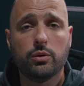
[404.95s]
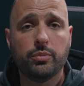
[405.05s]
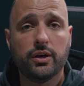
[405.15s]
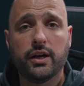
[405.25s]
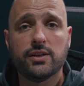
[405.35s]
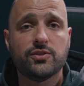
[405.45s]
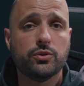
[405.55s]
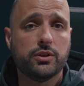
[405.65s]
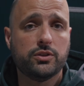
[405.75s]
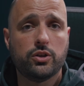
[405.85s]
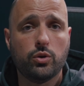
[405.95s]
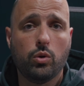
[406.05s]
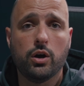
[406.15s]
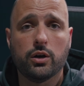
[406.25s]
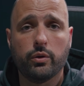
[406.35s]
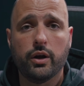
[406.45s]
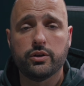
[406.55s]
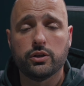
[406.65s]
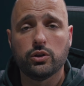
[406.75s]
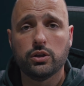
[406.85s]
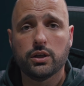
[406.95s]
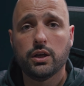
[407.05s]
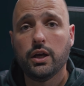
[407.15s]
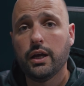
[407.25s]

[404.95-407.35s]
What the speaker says: but I still continue to walk around and look.